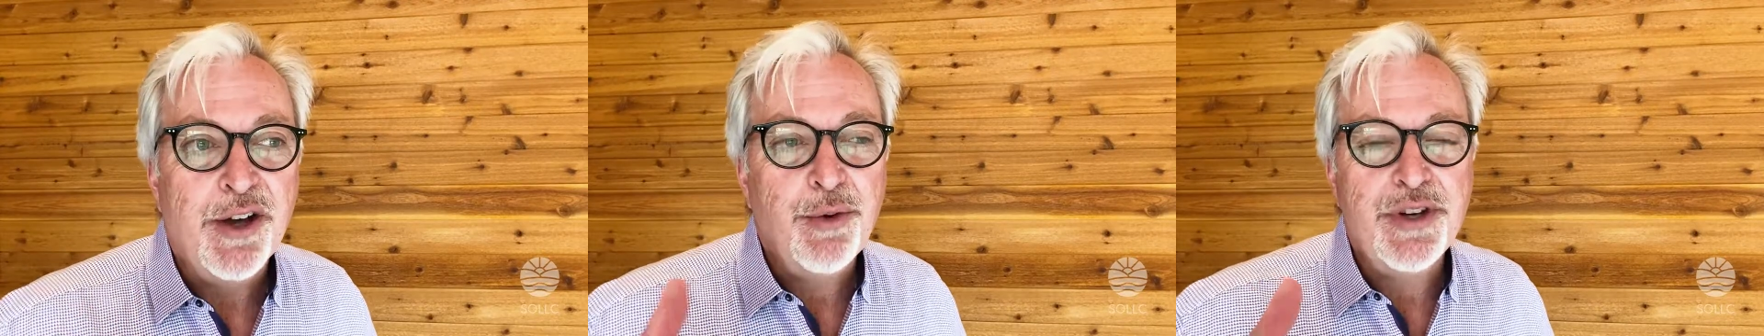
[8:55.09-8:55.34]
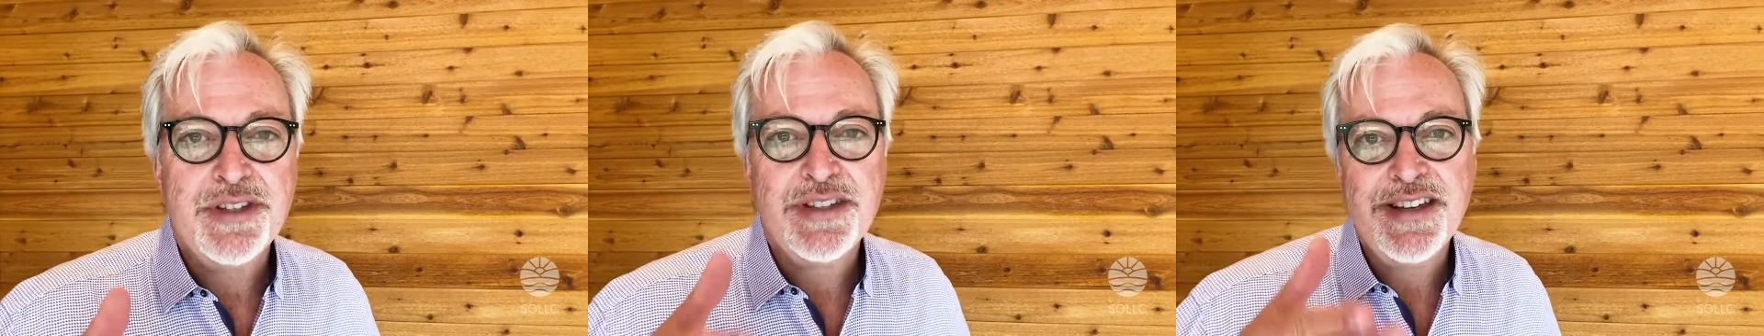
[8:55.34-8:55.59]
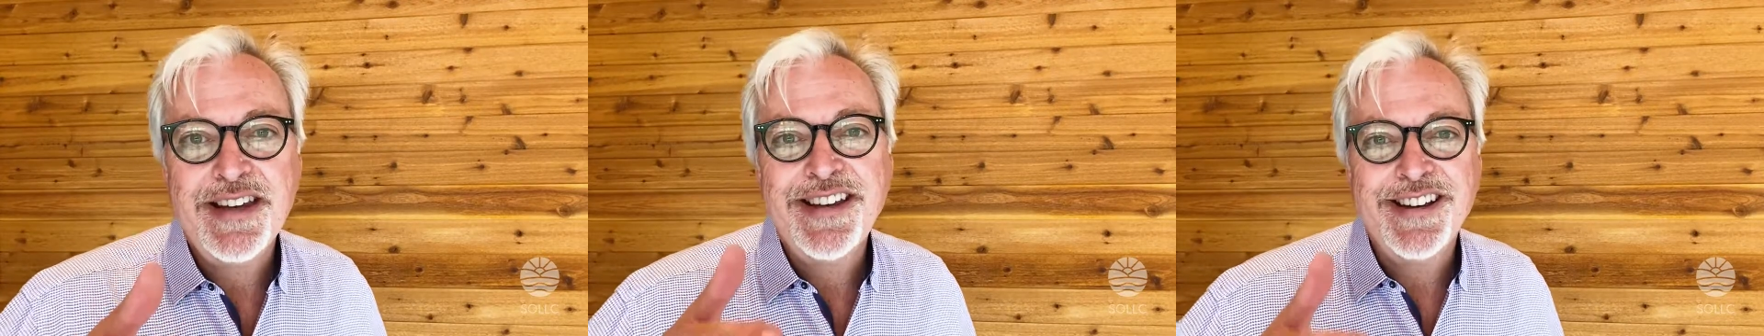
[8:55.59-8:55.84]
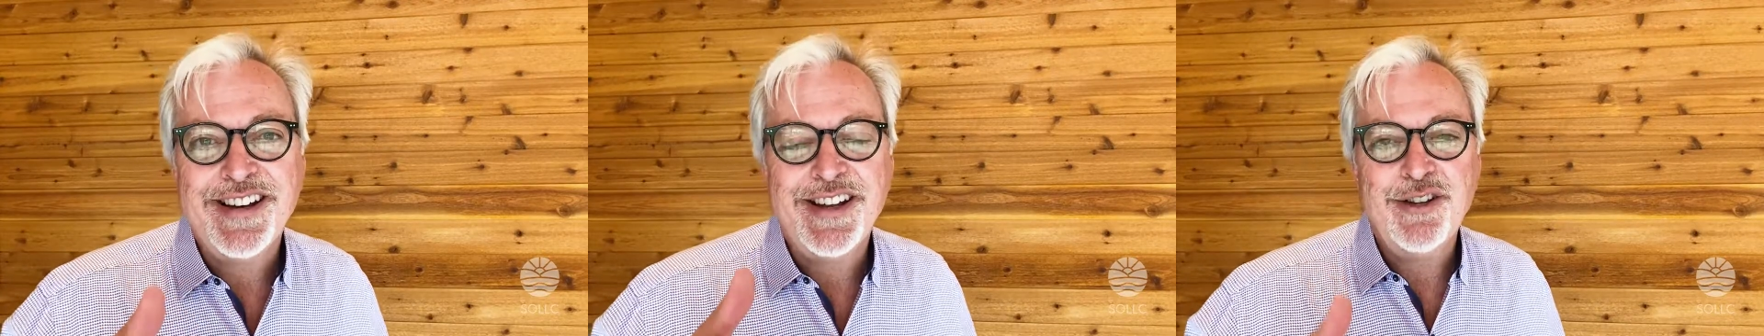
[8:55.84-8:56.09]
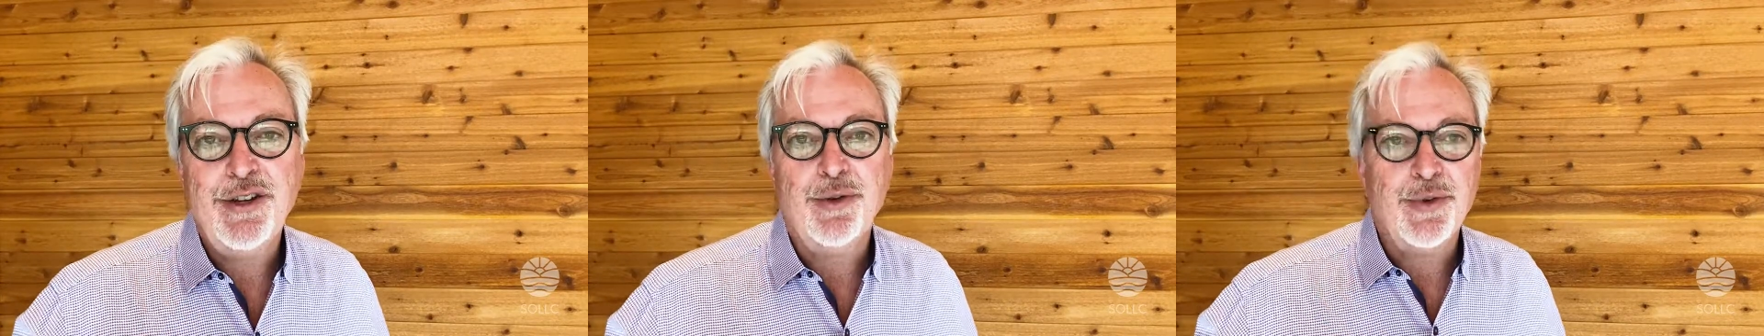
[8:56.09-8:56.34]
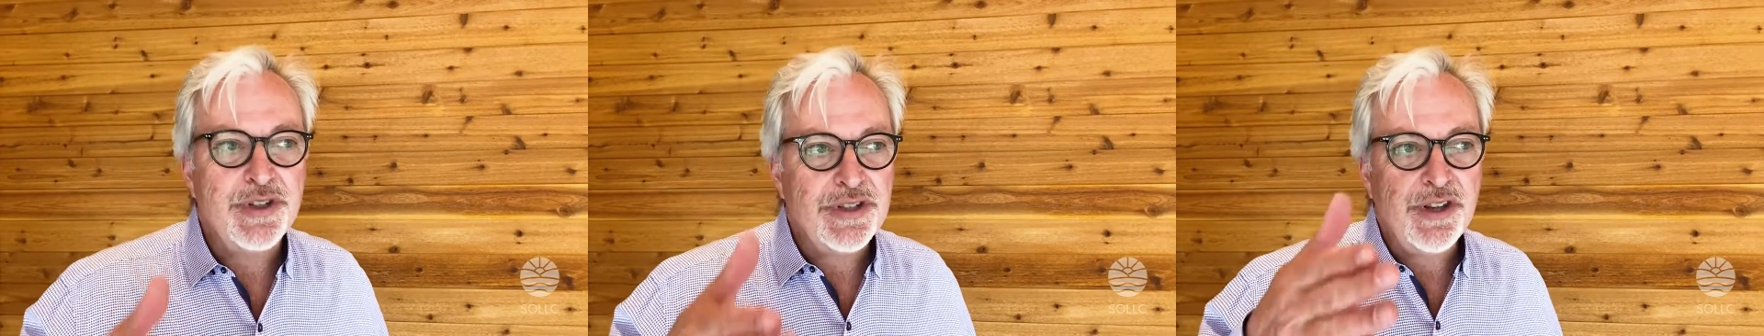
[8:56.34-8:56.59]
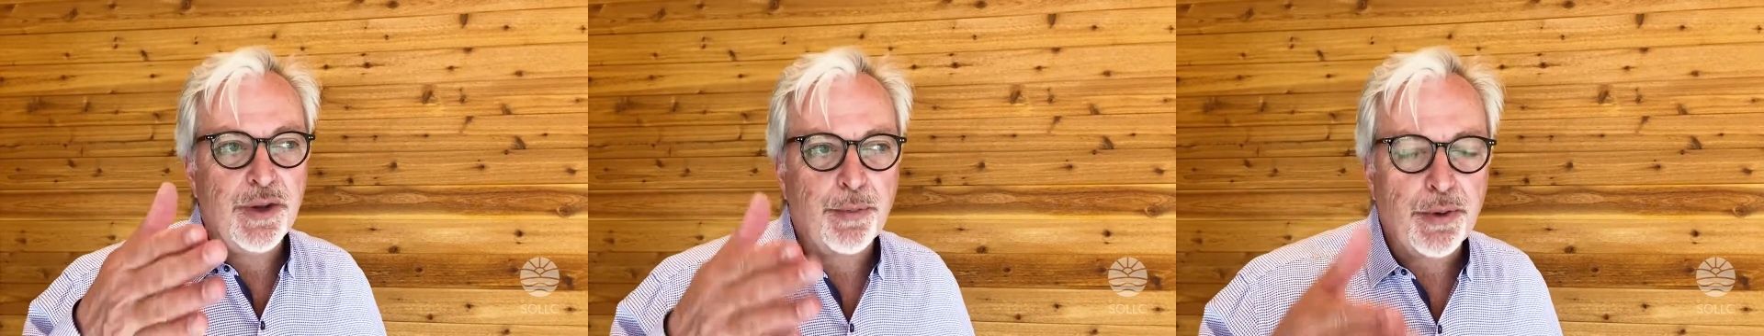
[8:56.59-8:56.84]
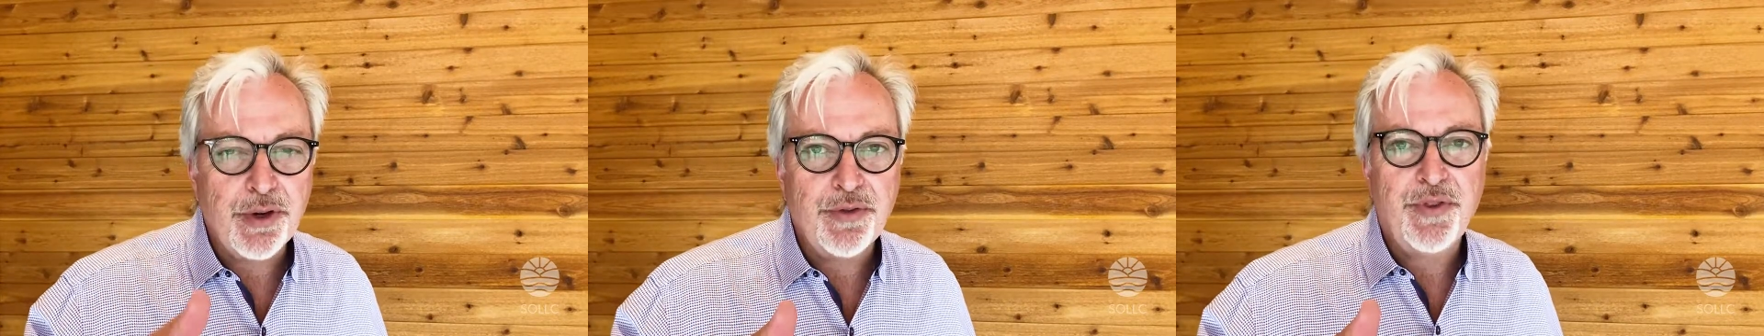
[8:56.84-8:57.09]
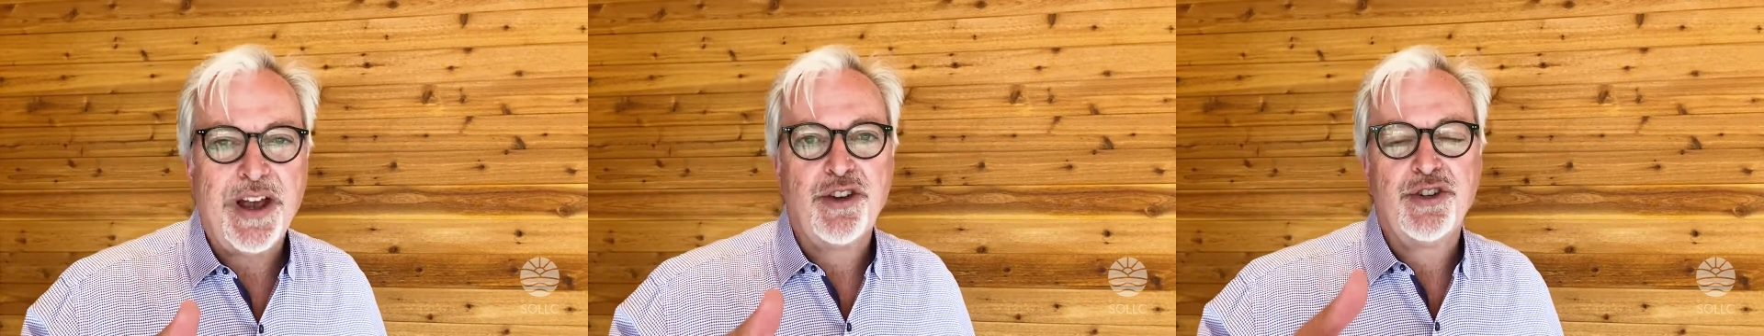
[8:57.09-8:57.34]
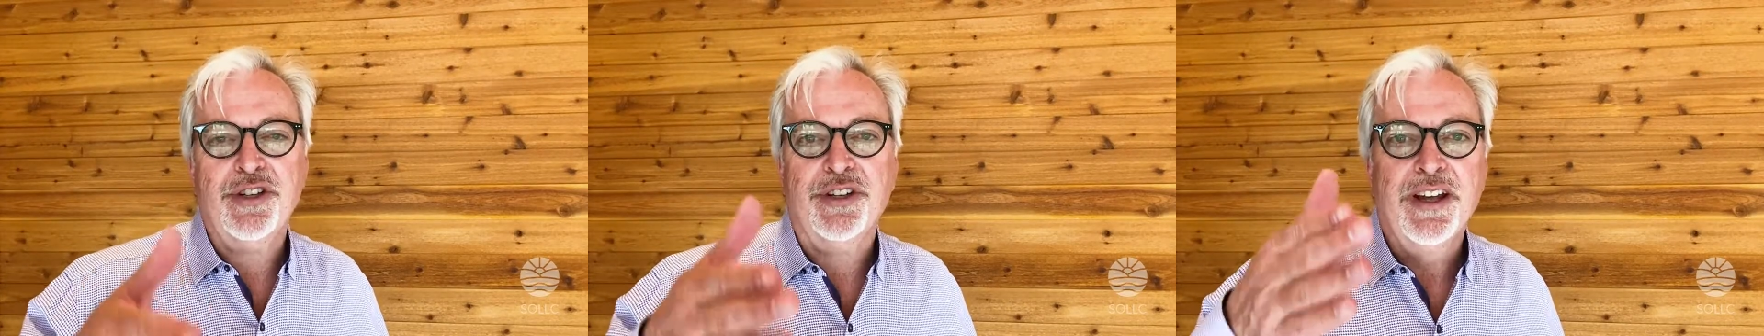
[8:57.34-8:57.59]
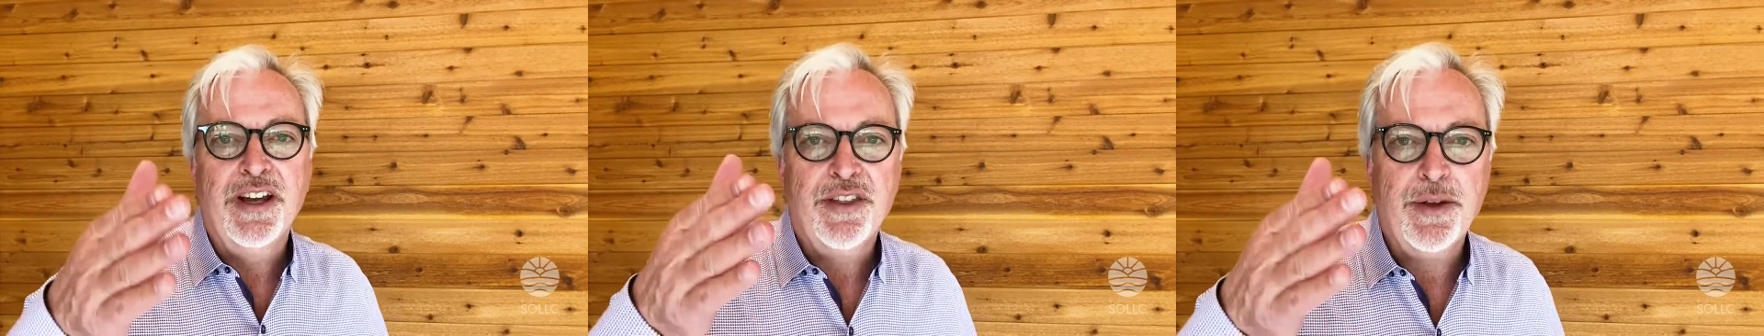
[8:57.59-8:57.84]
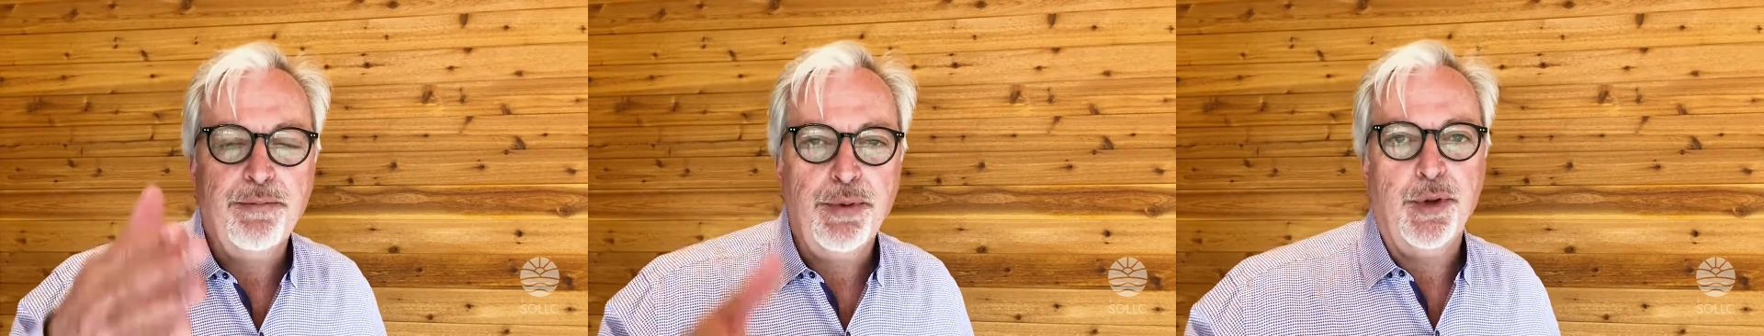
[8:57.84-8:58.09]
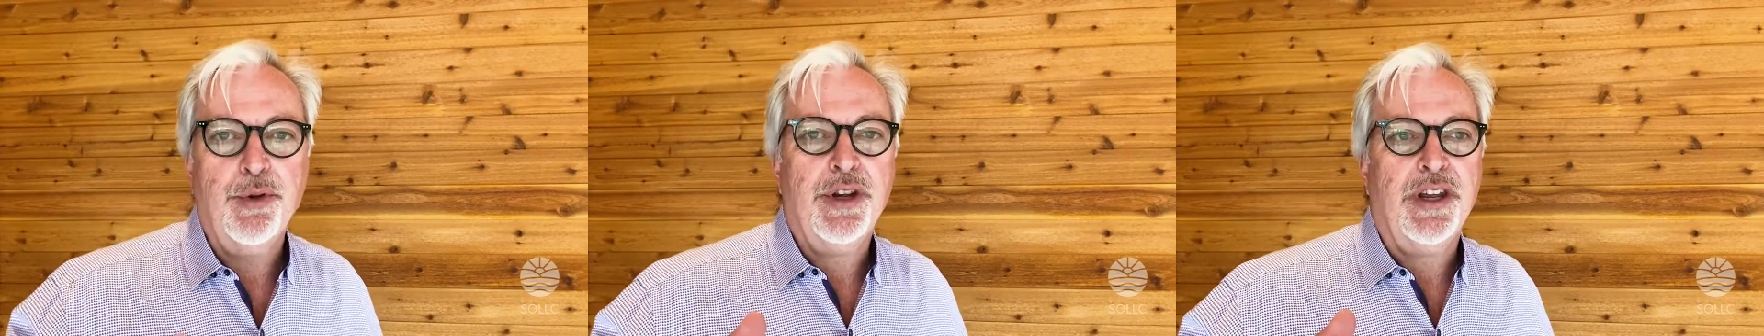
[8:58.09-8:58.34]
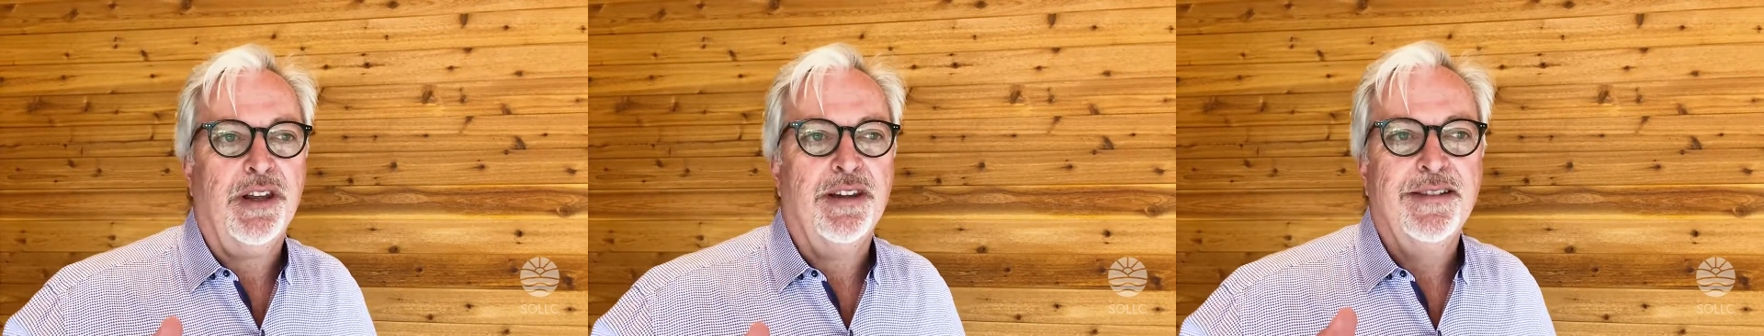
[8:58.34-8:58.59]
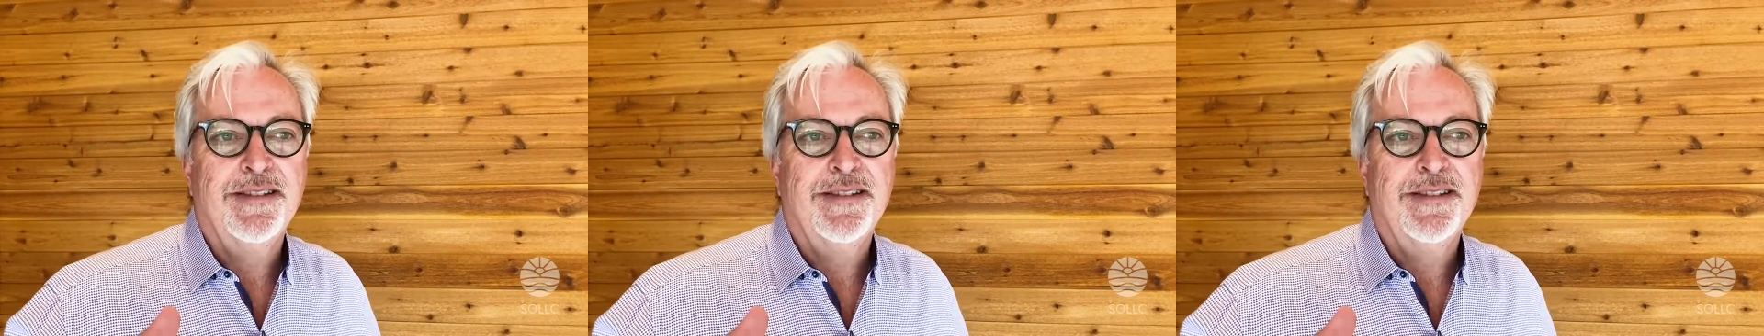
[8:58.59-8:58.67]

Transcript: We see it in you. We see the perfection, the beauty,